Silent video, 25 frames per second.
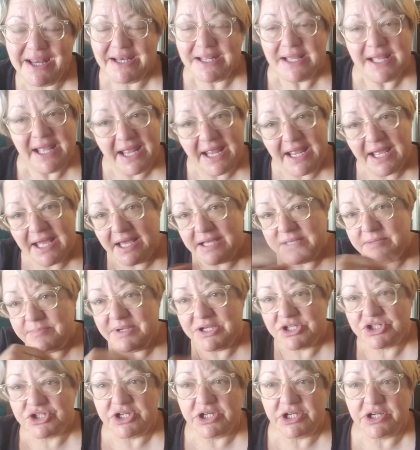and make sure
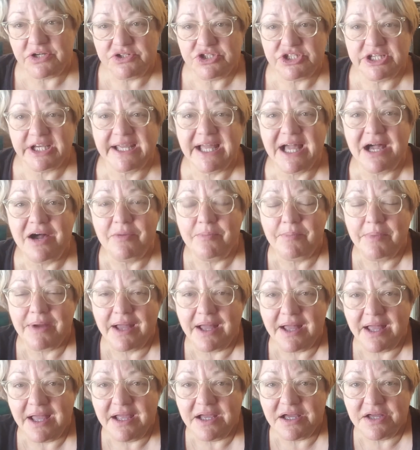you go check out
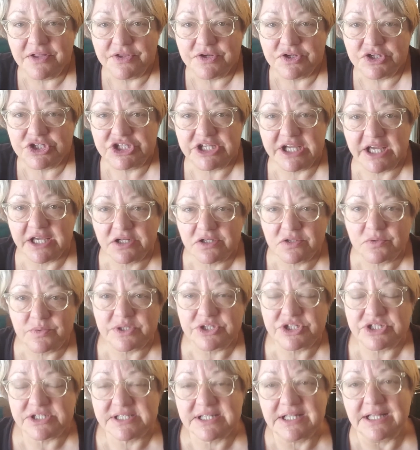my other channel, which is
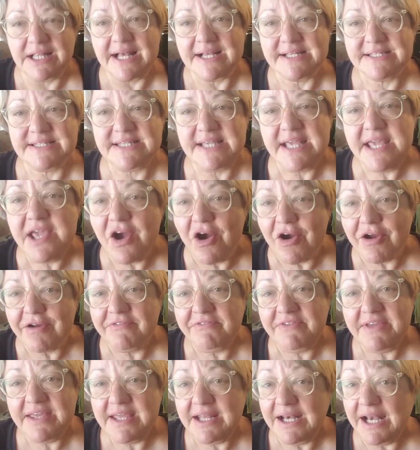Class C
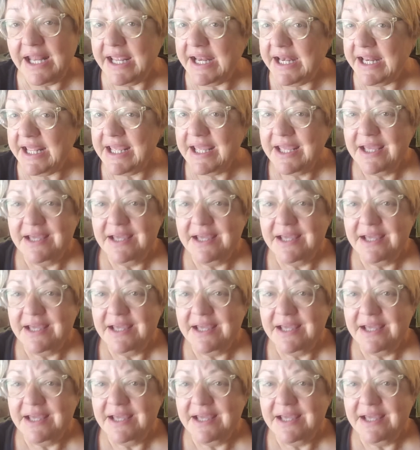RV Lady.